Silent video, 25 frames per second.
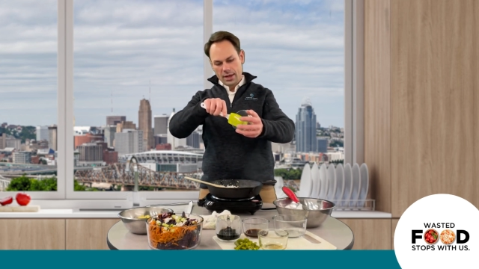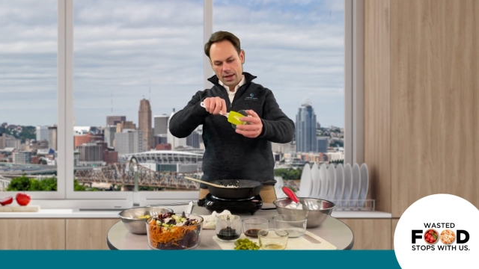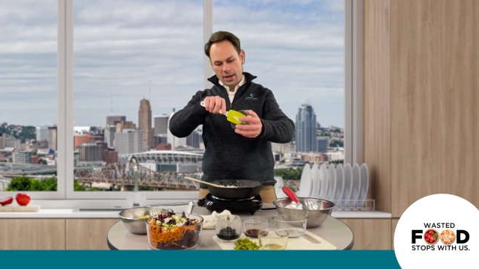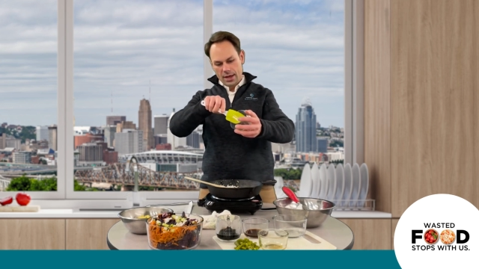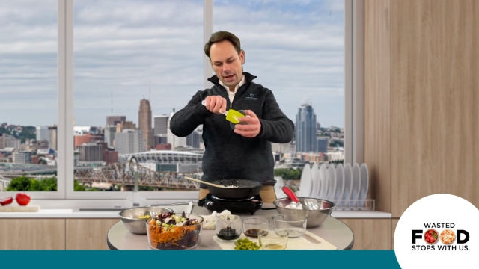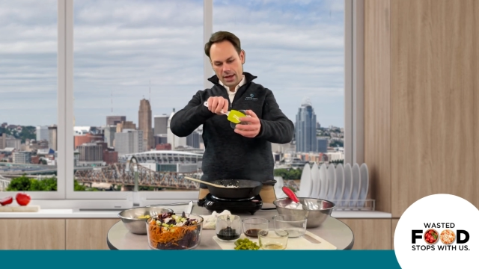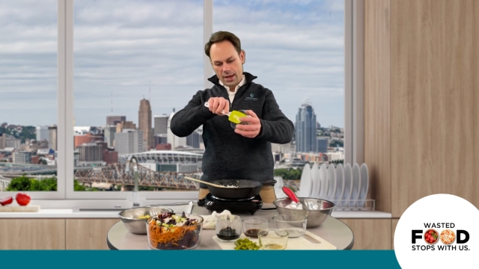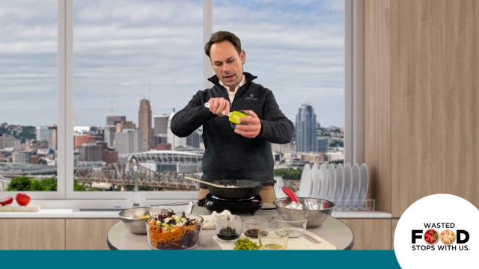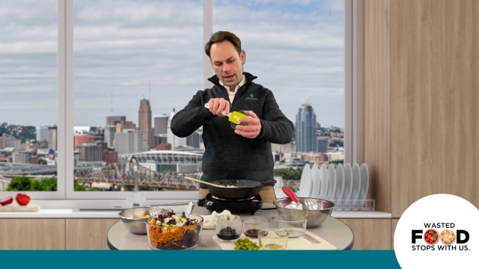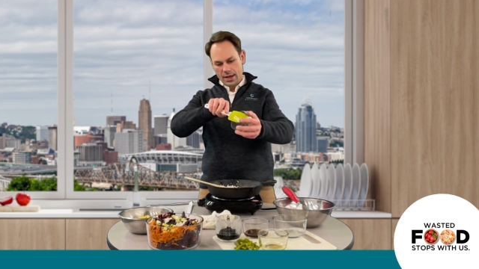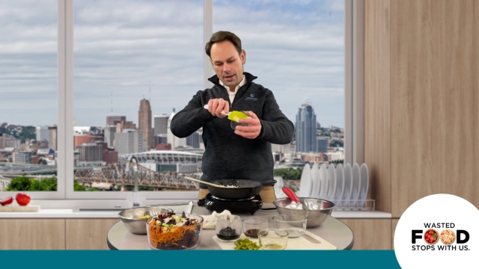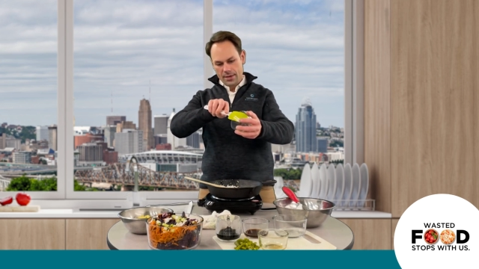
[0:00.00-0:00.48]

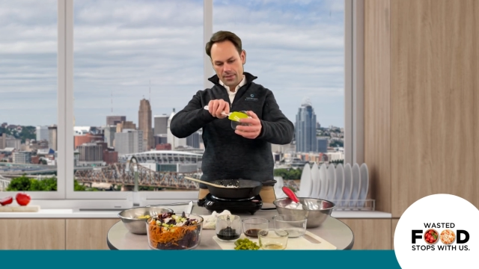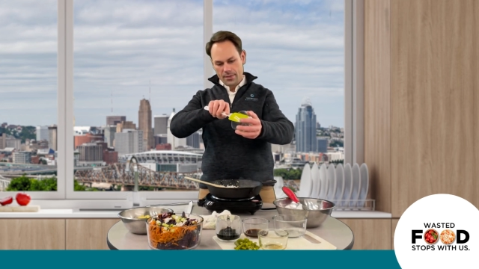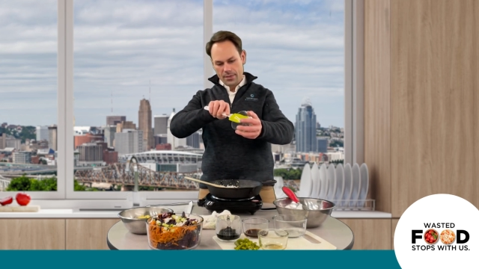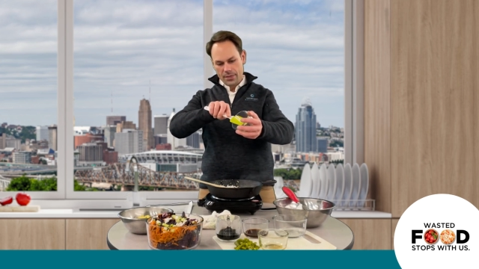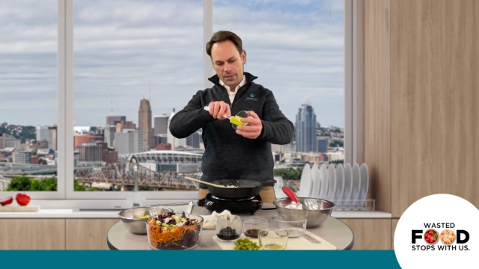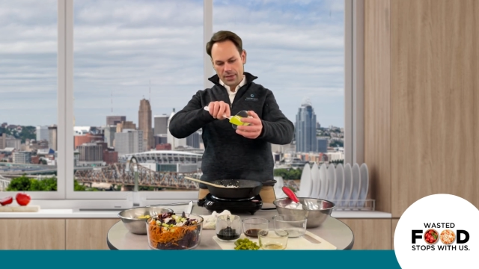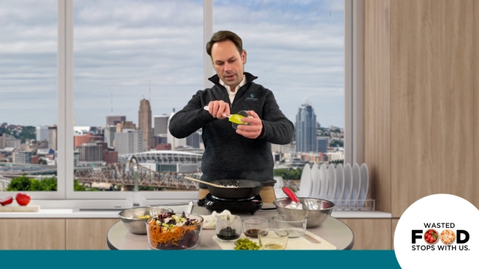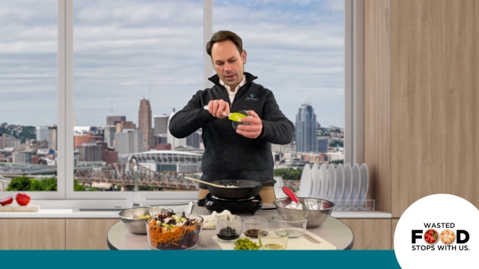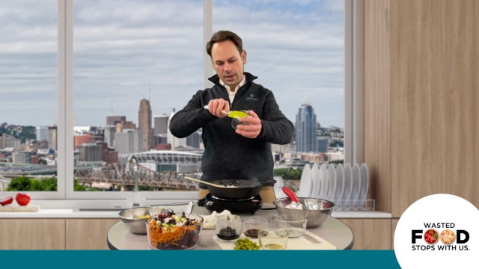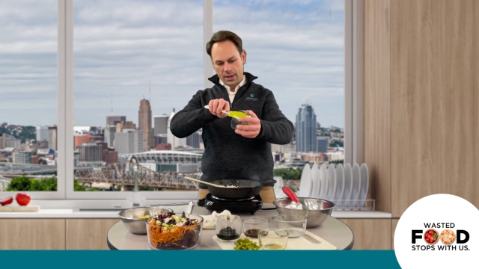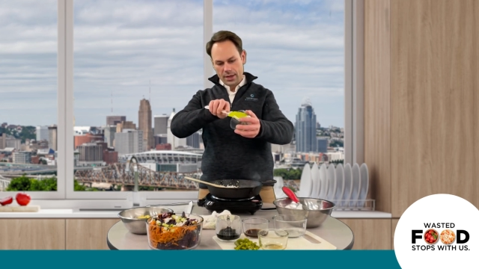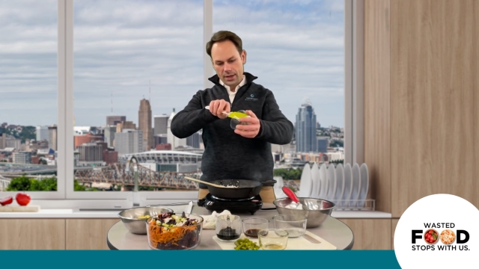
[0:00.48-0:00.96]

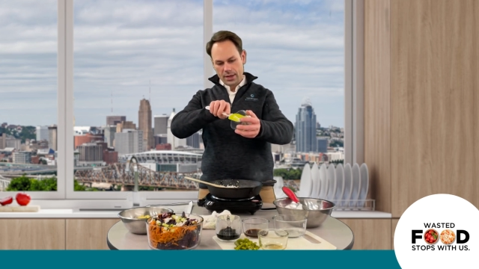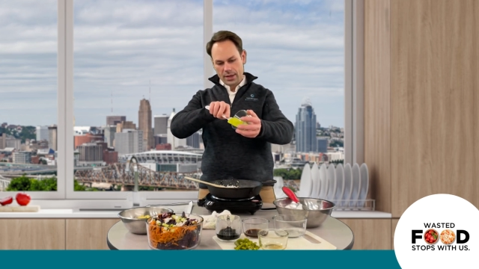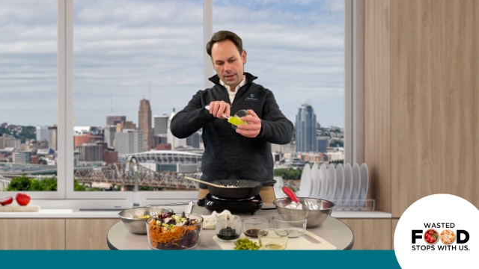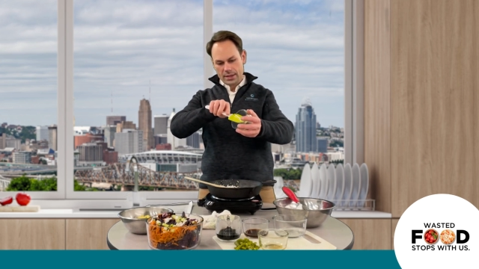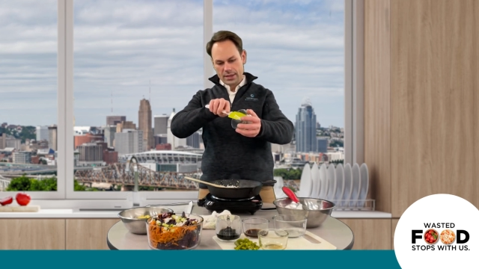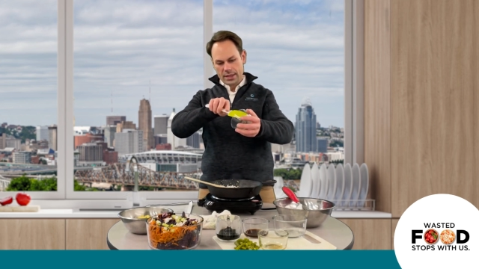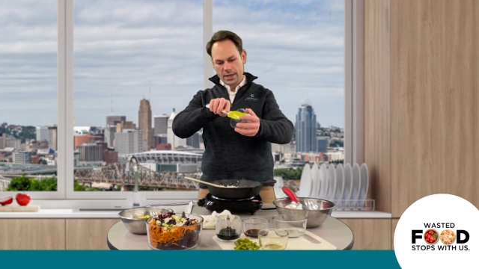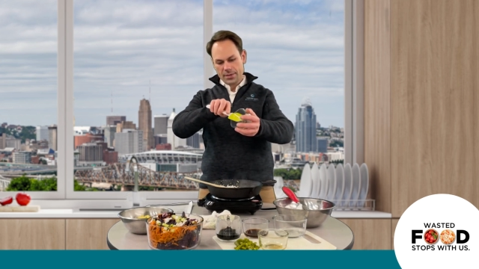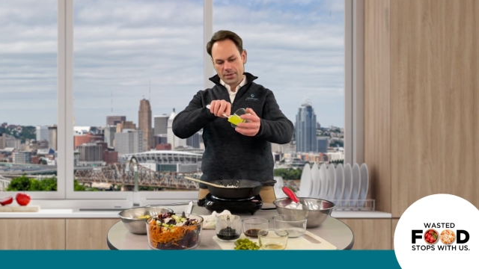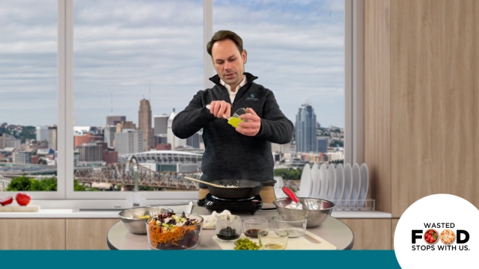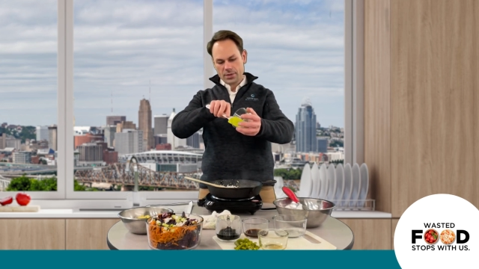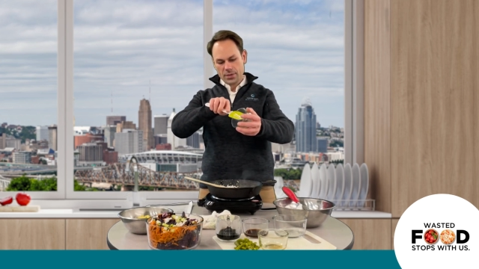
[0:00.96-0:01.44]
a
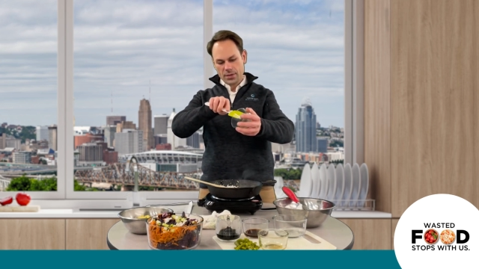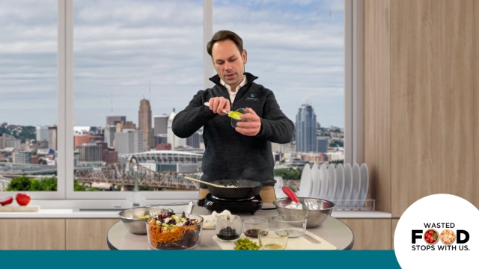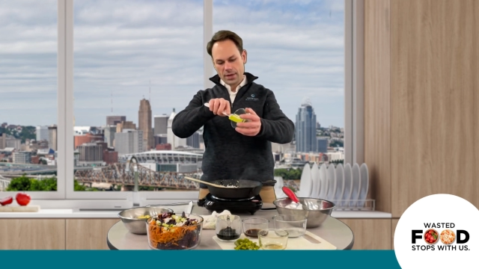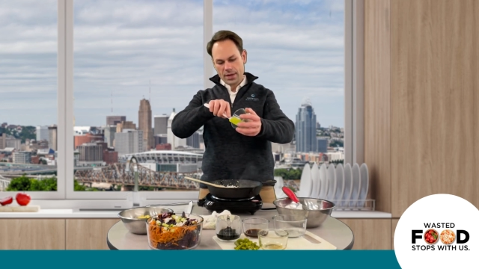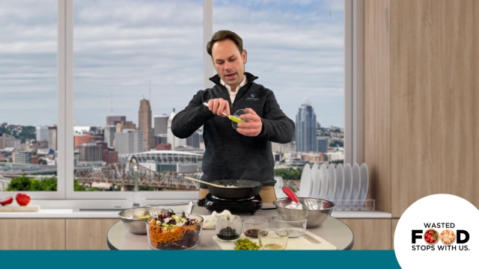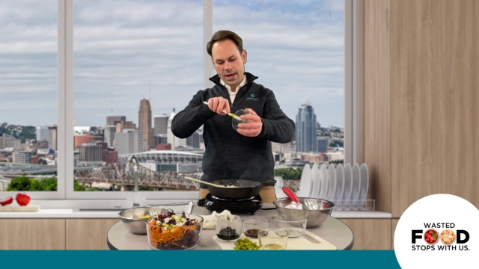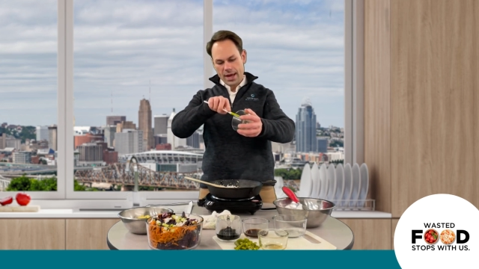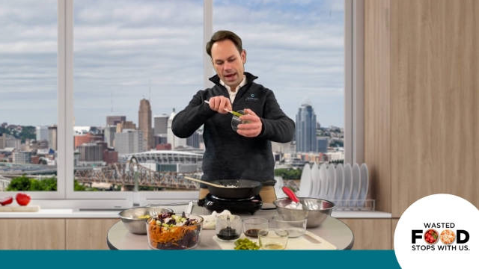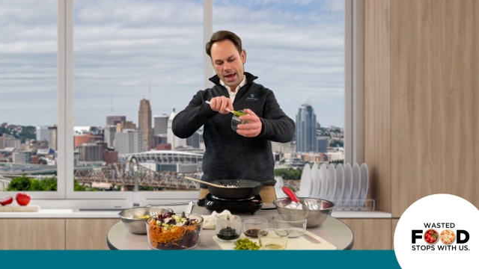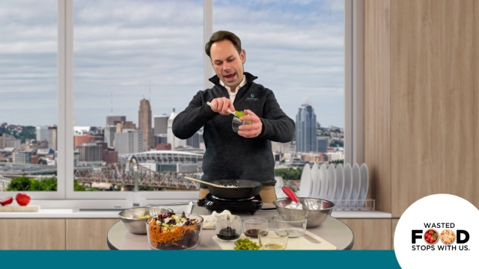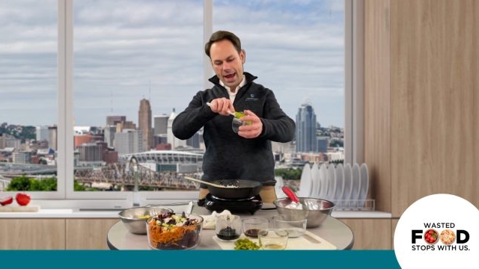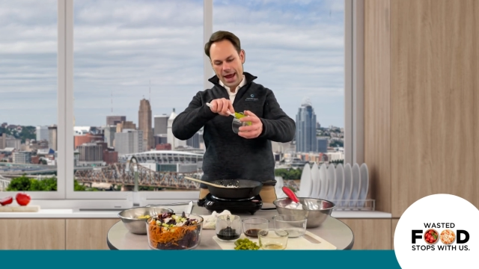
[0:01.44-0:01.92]
tablespoon and a
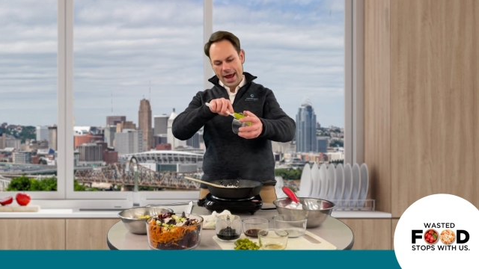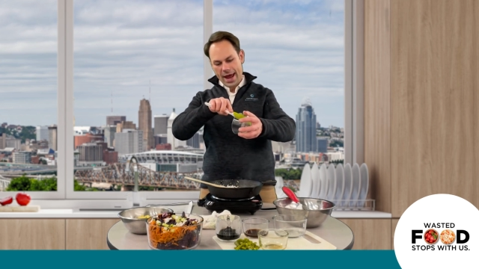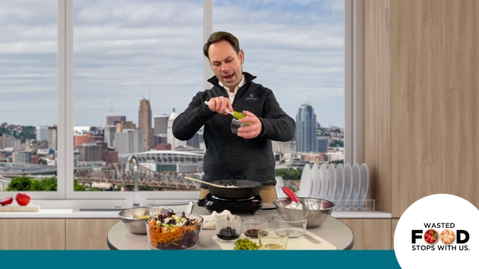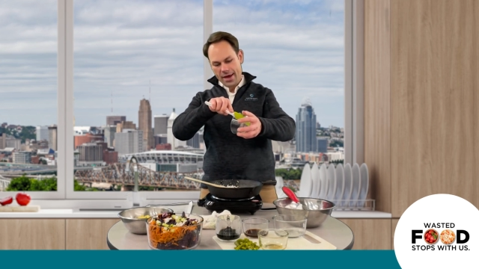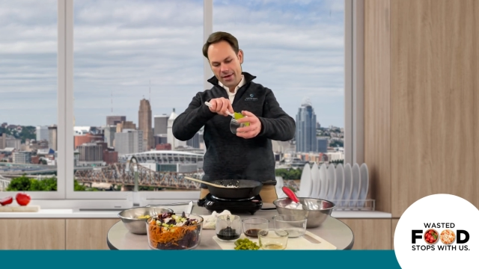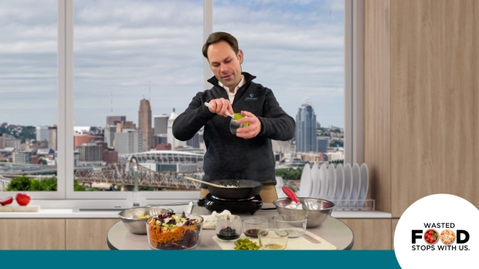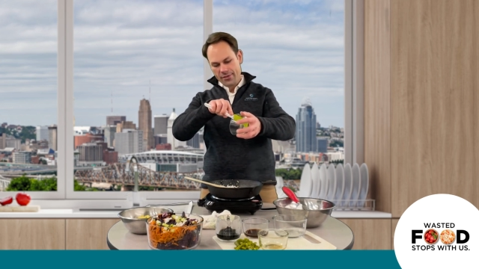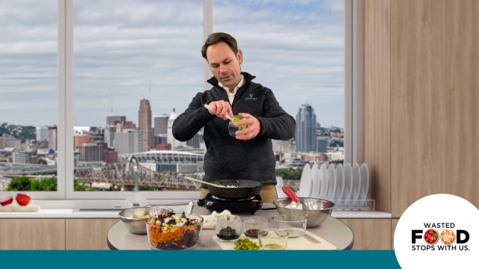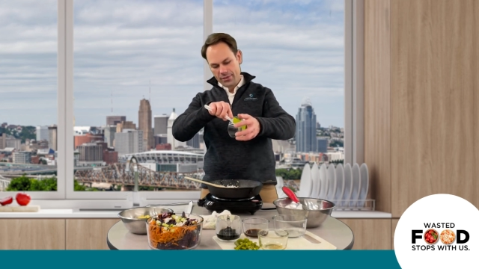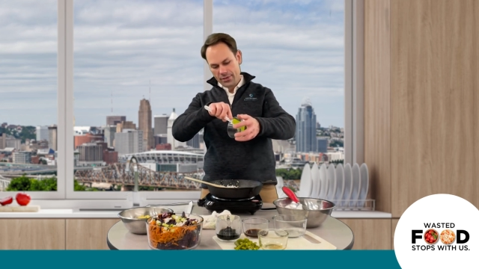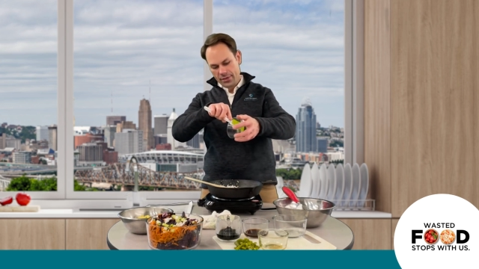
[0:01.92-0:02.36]
half,